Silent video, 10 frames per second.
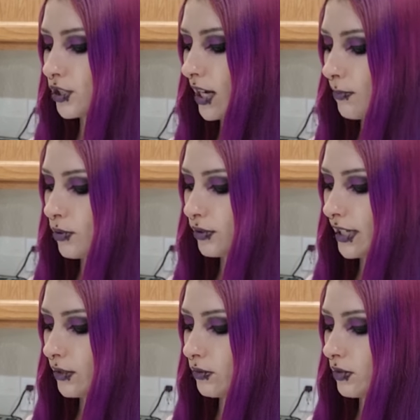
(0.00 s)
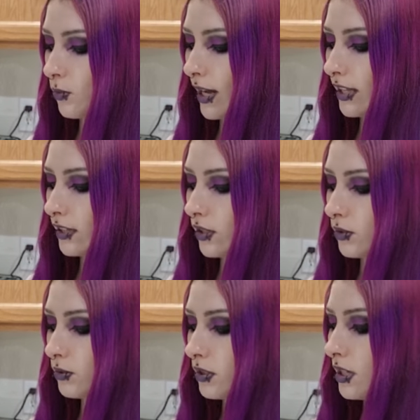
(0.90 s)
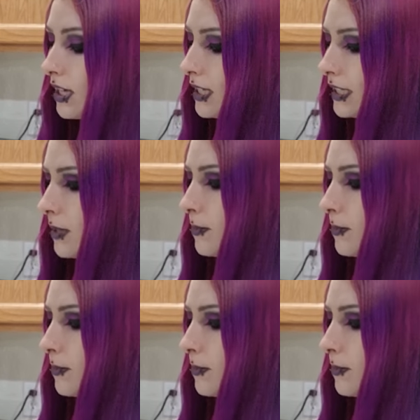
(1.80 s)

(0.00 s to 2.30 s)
which I pulled out a while ago. It